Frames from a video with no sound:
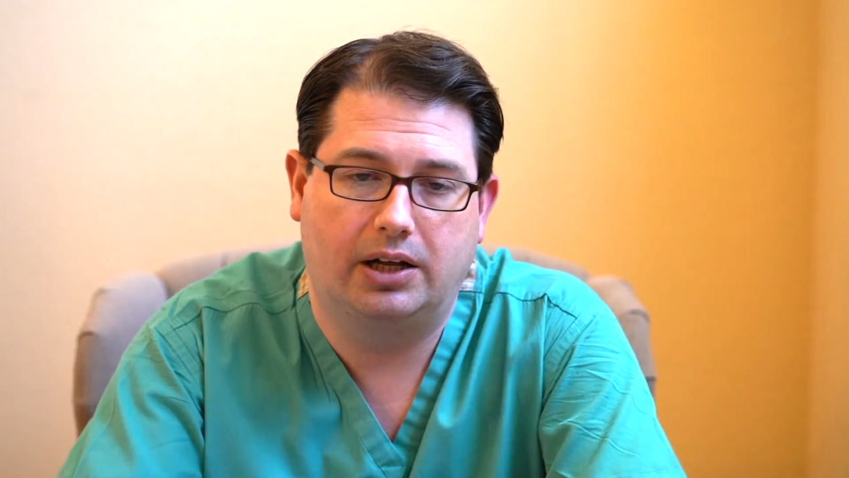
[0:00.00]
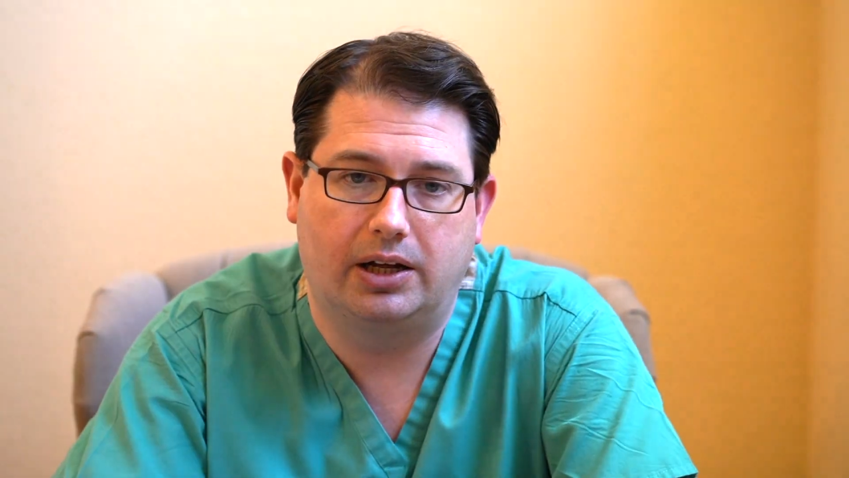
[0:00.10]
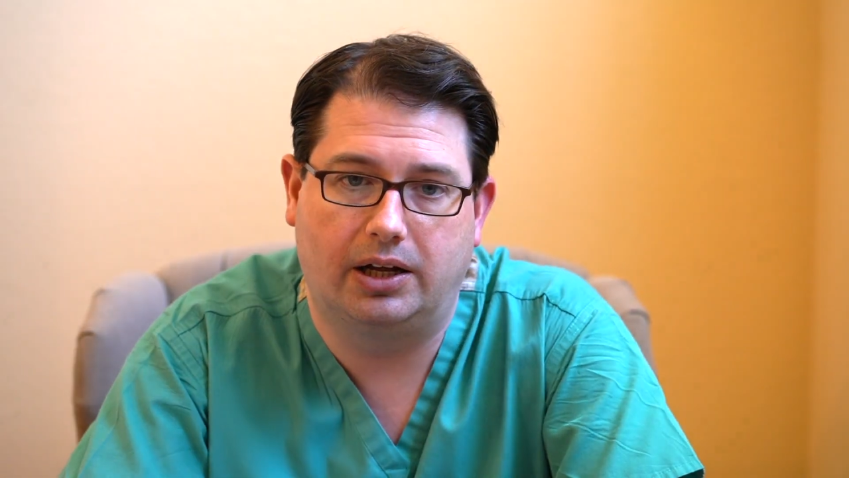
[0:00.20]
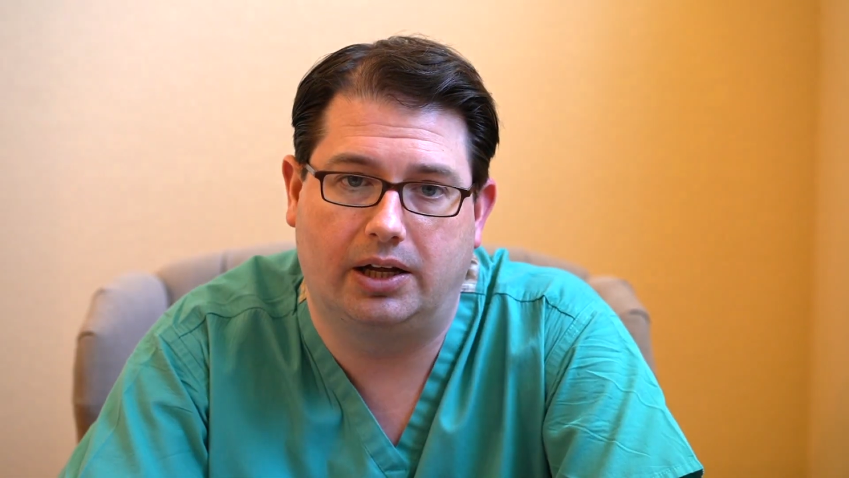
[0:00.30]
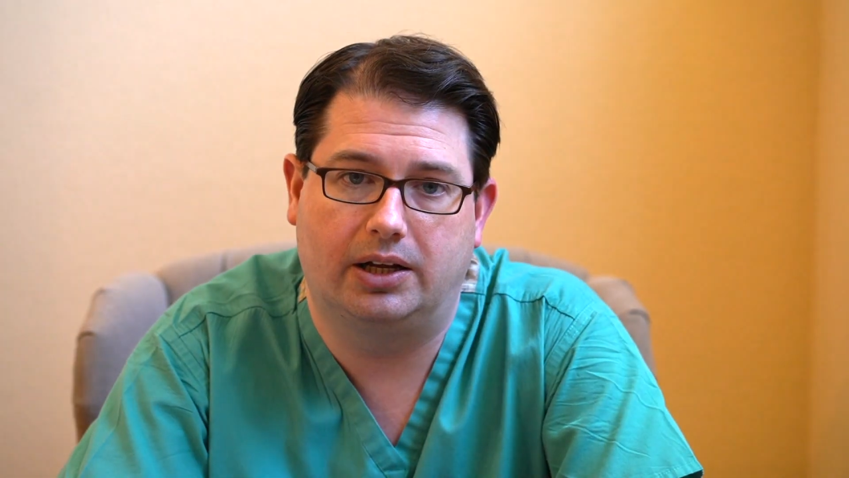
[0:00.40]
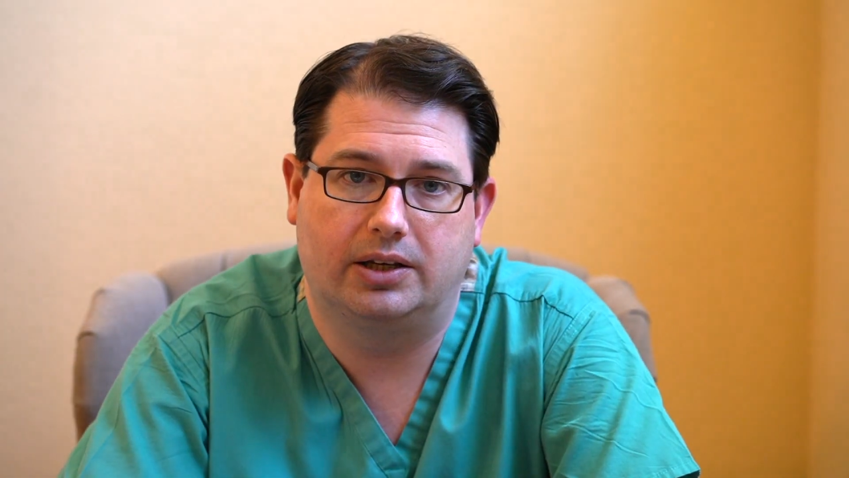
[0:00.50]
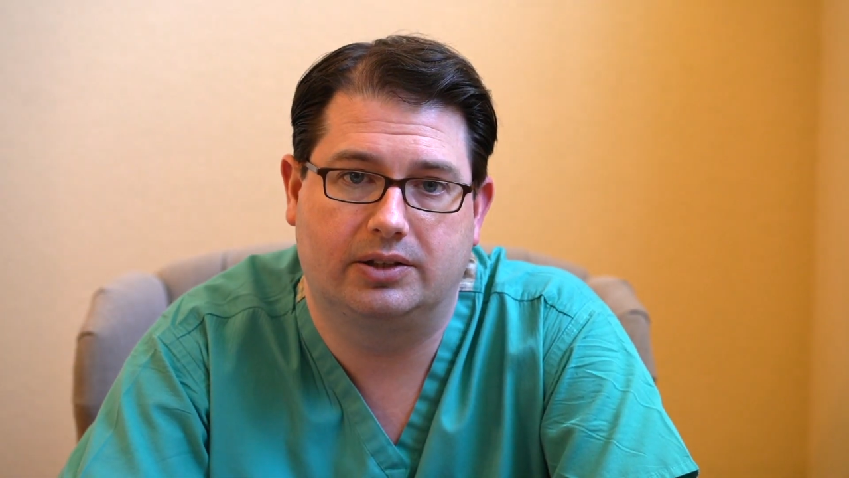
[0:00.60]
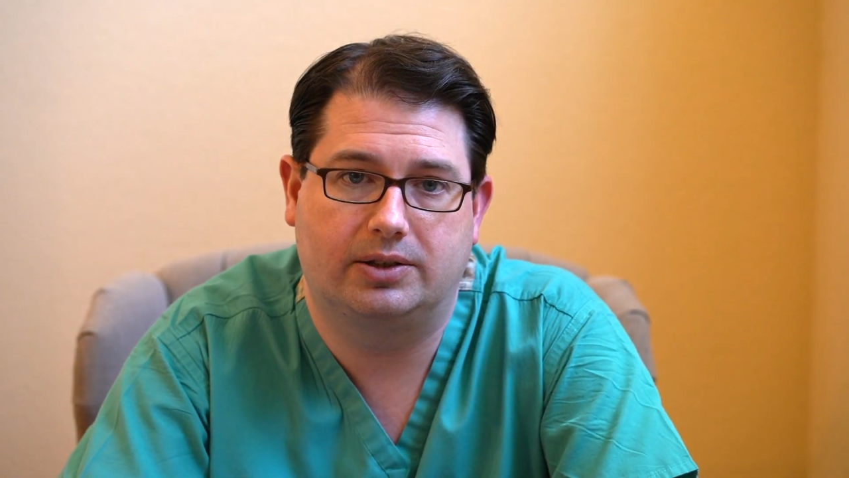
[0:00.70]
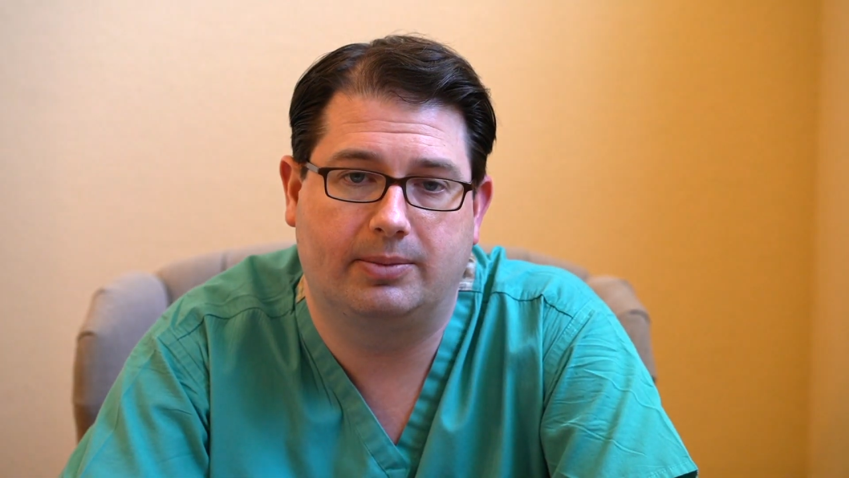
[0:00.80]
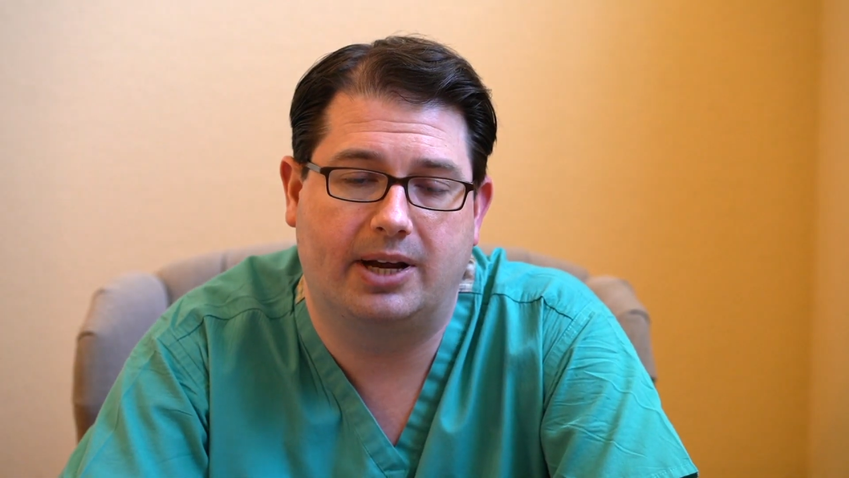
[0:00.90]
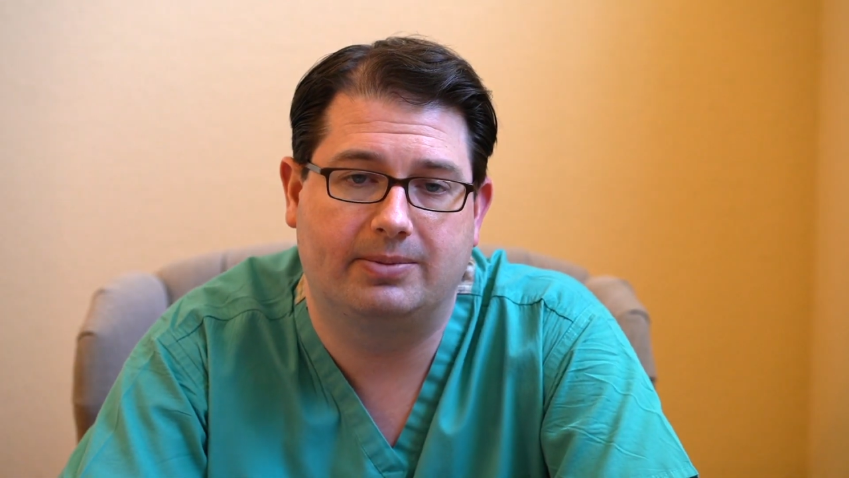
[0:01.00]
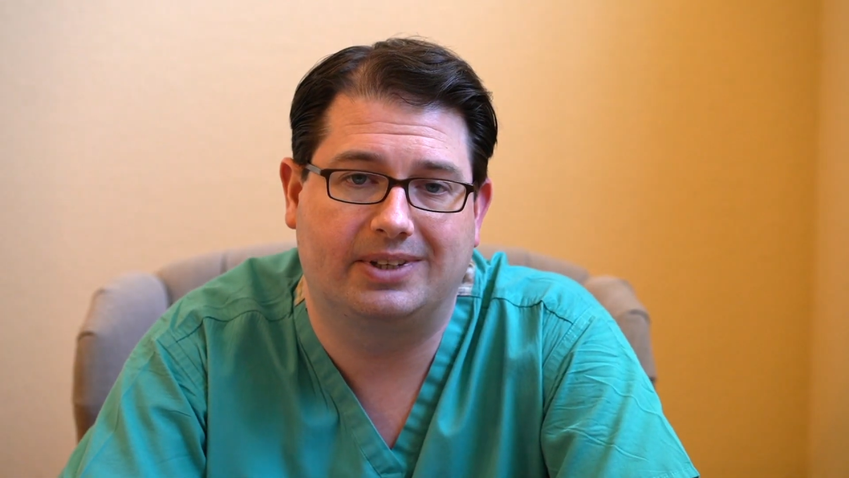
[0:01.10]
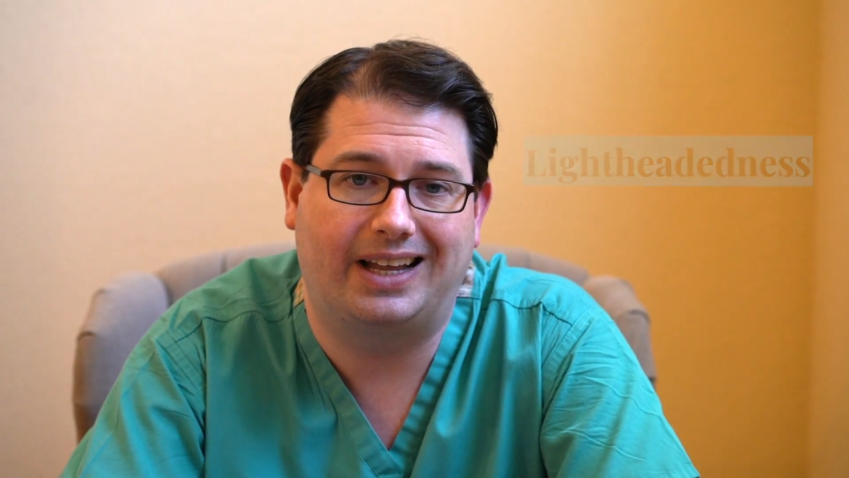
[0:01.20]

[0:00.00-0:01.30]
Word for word: uh, sometimes